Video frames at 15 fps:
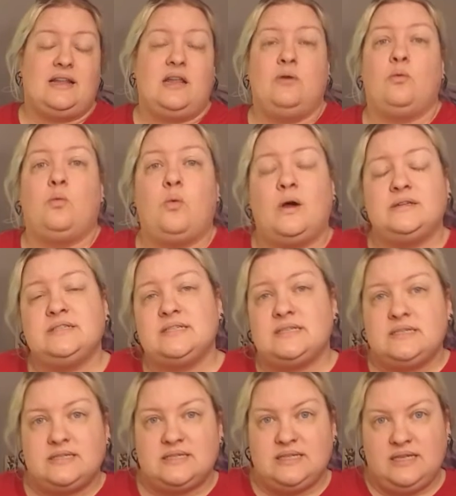that
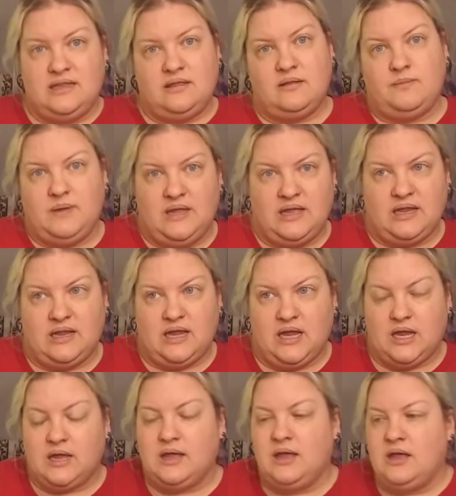it wasn't in the
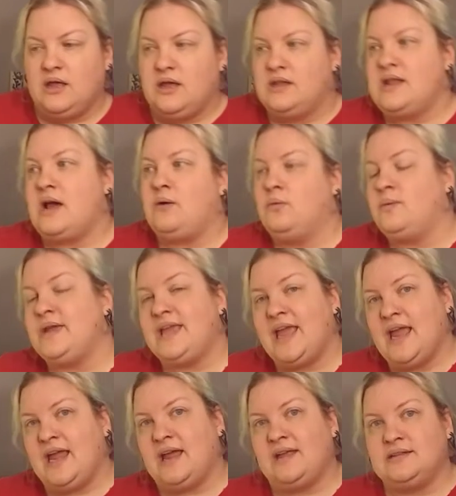beginning.
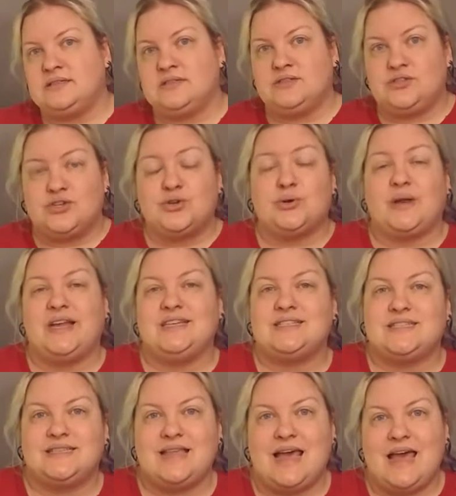Now, we can't
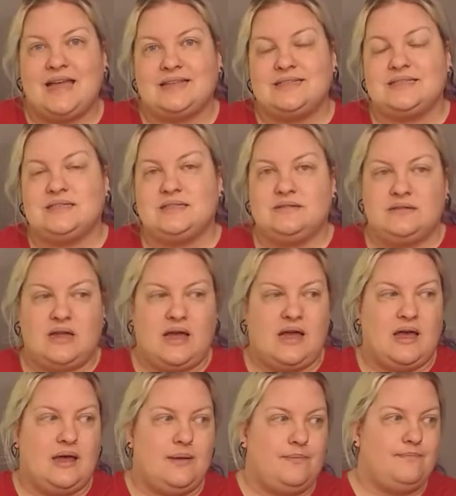trace that
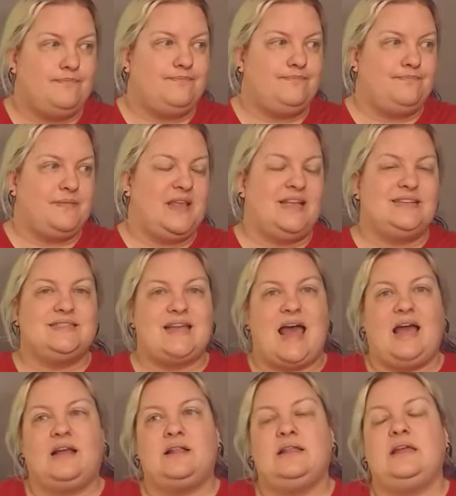
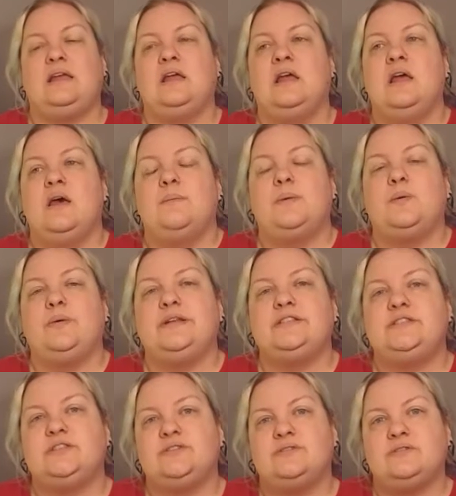exactly,
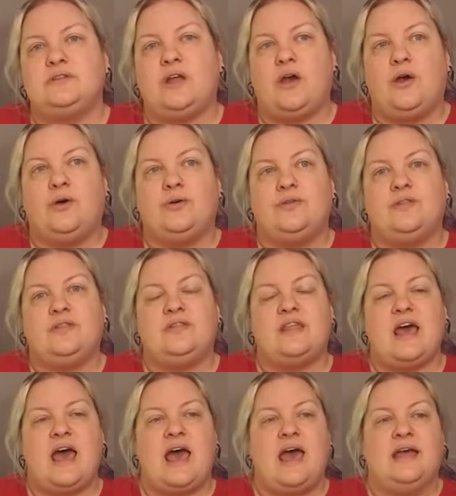but we do
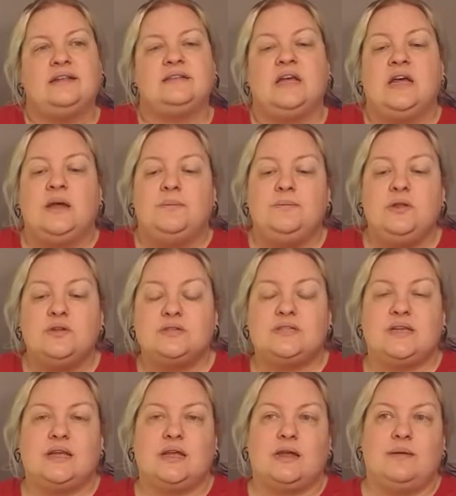know that
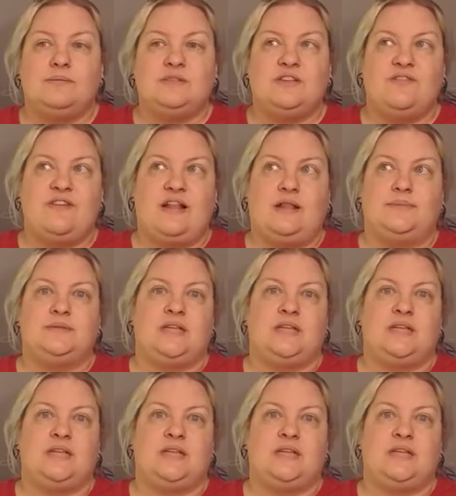music